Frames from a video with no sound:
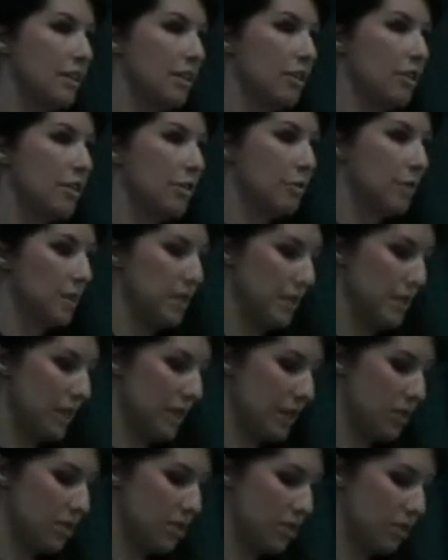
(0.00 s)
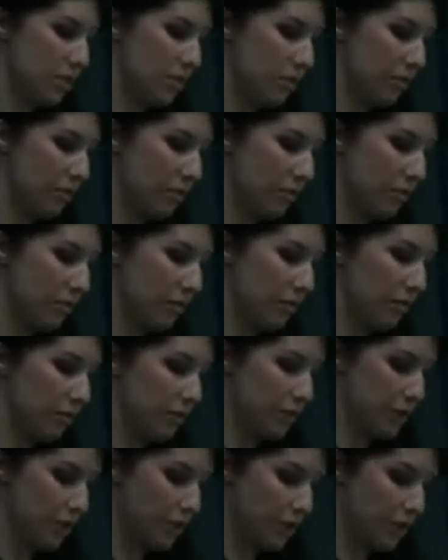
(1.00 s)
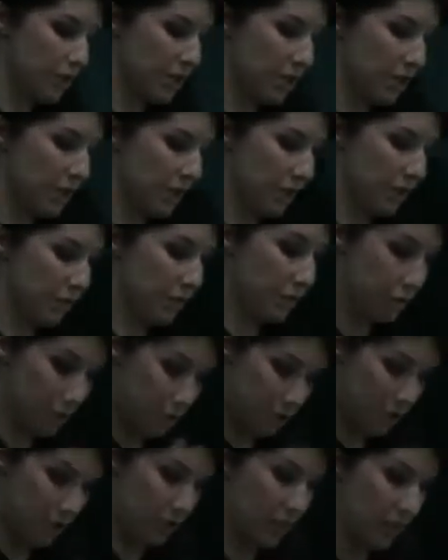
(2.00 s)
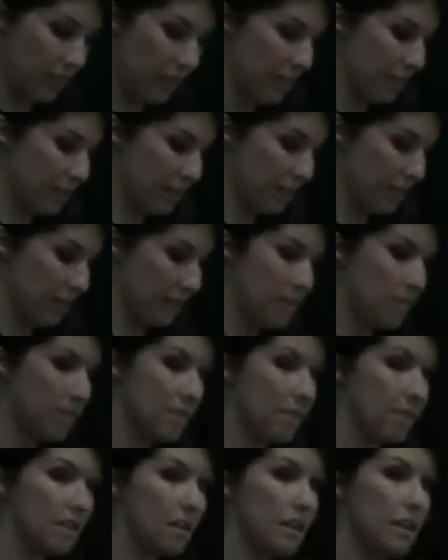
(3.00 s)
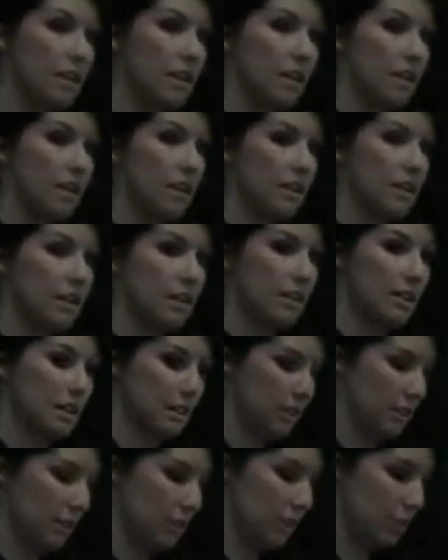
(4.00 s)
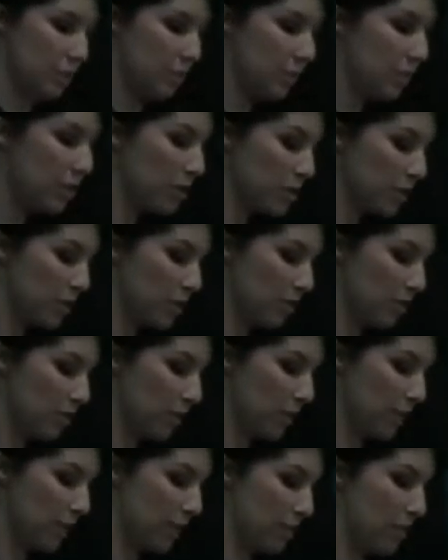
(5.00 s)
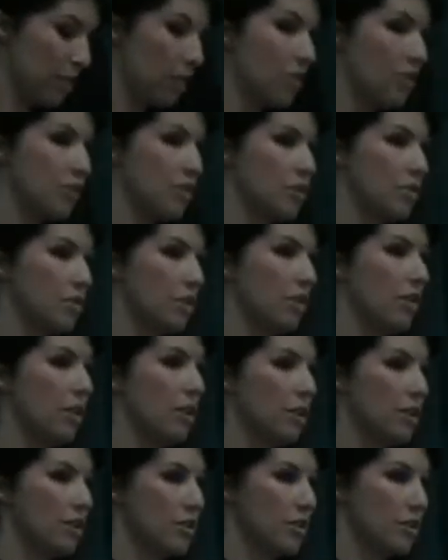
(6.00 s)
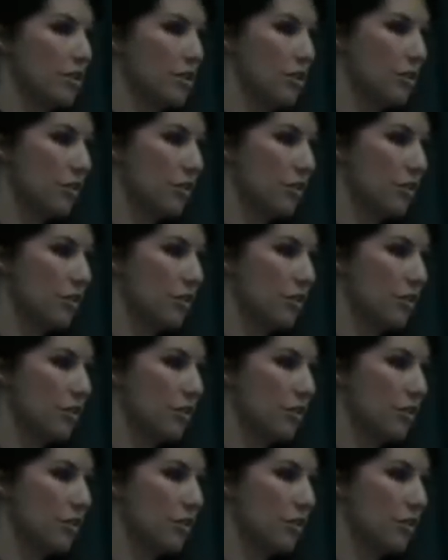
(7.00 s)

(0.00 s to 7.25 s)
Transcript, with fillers: for certain ideas that in an emotional way turns to a large audience, as in a mass meeting.